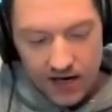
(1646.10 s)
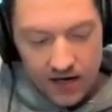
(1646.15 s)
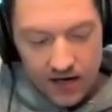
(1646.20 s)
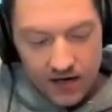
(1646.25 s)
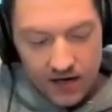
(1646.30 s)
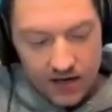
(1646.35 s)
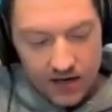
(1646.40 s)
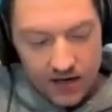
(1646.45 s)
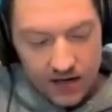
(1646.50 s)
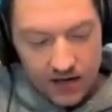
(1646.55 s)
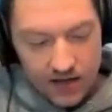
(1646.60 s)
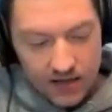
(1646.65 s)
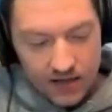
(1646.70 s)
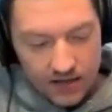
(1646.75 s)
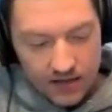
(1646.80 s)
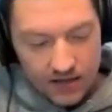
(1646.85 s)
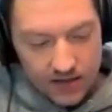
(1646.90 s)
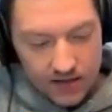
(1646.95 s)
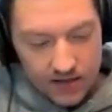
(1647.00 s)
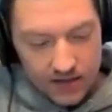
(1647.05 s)

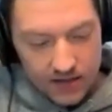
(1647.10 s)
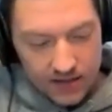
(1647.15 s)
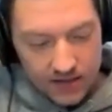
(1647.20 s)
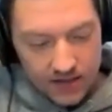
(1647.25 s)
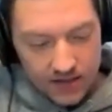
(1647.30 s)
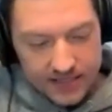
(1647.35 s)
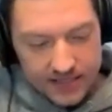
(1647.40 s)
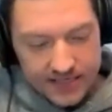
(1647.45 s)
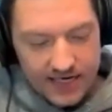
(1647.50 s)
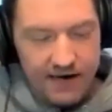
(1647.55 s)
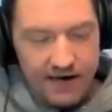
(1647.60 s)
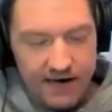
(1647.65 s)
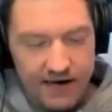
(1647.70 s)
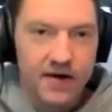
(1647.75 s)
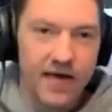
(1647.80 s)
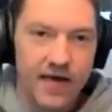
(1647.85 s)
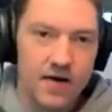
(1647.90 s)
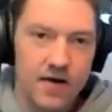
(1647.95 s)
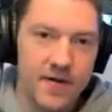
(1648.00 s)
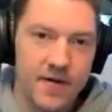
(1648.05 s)
So let's not
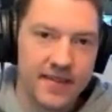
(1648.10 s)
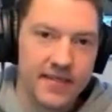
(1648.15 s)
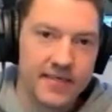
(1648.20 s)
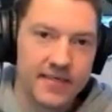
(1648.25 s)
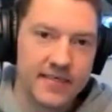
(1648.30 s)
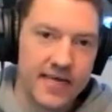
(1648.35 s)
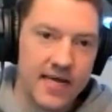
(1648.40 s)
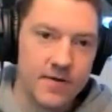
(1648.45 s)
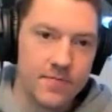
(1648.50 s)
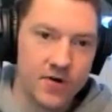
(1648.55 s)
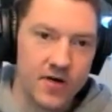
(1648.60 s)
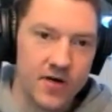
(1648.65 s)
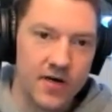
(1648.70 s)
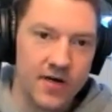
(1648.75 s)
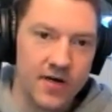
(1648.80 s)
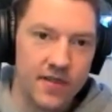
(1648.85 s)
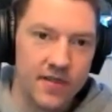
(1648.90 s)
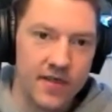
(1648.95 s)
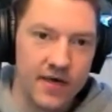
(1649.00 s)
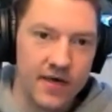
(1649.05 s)
forget about the saber,
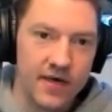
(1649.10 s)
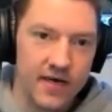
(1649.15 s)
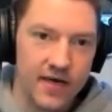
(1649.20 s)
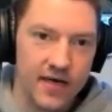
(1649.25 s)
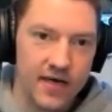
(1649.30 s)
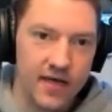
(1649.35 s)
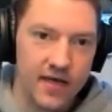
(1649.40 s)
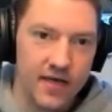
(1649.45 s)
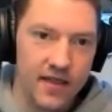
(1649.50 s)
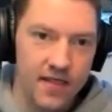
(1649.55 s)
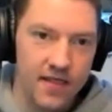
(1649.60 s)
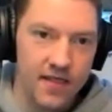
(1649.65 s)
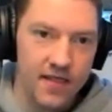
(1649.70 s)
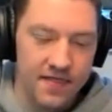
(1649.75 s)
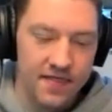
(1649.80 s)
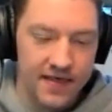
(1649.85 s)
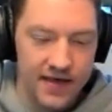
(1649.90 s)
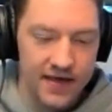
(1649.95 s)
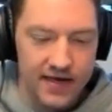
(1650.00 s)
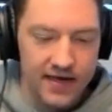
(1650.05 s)
the
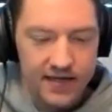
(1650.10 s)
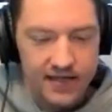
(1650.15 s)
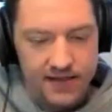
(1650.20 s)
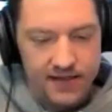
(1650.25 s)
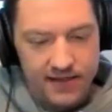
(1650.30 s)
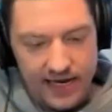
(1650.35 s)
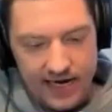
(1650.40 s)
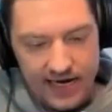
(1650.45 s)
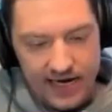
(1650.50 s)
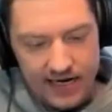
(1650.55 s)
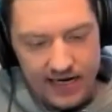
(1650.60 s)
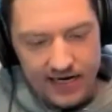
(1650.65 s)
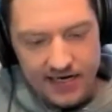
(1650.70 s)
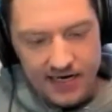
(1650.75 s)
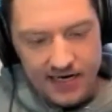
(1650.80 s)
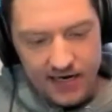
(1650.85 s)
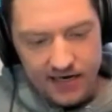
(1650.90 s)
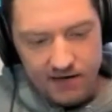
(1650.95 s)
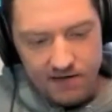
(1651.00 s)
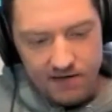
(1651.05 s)
the the heating
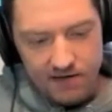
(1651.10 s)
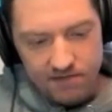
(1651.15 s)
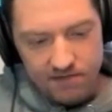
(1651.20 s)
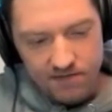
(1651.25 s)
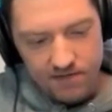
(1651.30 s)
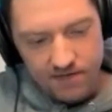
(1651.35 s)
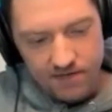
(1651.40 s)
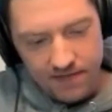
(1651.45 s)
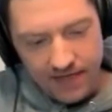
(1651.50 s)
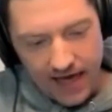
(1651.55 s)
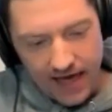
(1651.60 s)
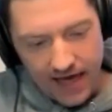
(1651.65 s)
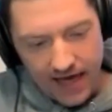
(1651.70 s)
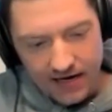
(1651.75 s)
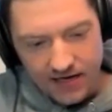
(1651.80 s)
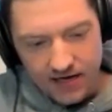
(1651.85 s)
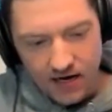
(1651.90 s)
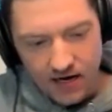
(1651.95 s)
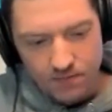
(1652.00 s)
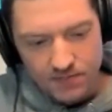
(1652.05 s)
knife
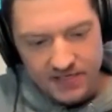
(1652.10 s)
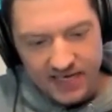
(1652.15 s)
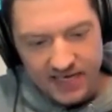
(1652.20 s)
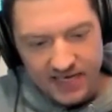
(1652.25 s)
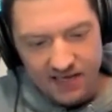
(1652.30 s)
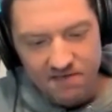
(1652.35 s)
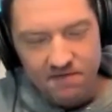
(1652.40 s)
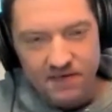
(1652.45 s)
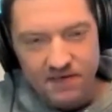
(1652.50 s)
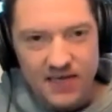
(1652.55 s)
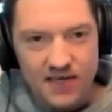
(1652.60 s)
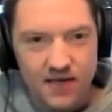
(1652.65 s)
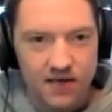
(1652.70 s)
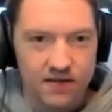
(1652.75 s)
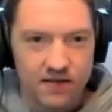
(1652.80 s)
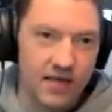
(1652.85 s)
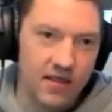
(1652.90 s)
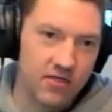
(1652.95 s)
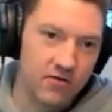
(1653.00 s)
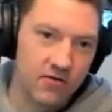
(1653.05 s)
that comes
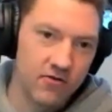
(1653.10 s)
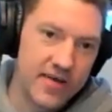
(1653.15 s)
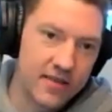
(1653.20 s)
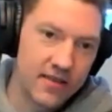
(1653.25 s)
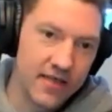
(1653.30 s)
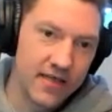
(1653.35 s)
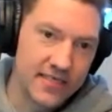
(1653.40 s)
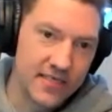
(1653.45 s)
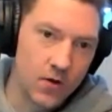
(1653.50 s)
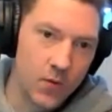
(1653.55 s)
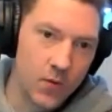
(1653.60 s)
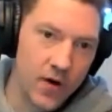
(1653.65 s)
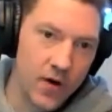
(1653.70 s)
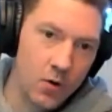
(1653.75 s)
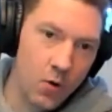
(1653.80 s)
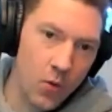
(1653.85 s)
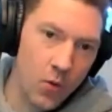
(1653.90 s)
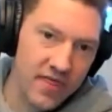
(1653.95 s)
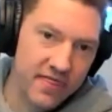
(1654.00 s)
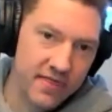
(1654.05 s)
conveniently three clicks away
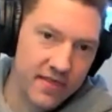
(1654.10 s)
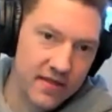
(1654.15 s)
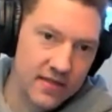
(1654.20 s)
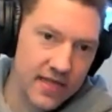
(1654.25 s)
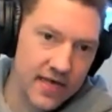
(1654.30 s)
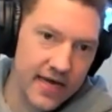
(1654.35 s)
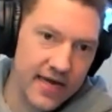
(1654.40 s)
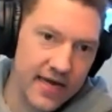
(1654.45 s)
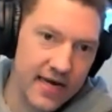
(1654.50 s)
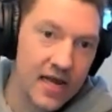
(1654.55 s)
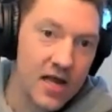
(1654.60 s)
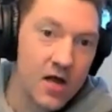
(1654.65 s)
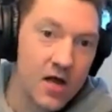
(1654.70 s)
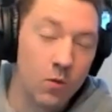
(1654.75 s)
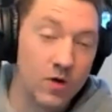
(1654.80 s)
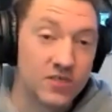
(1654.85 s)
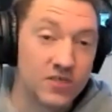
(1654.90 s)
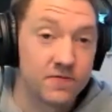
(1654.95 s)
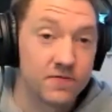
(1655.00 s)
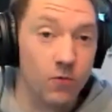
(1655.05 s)
with the light, which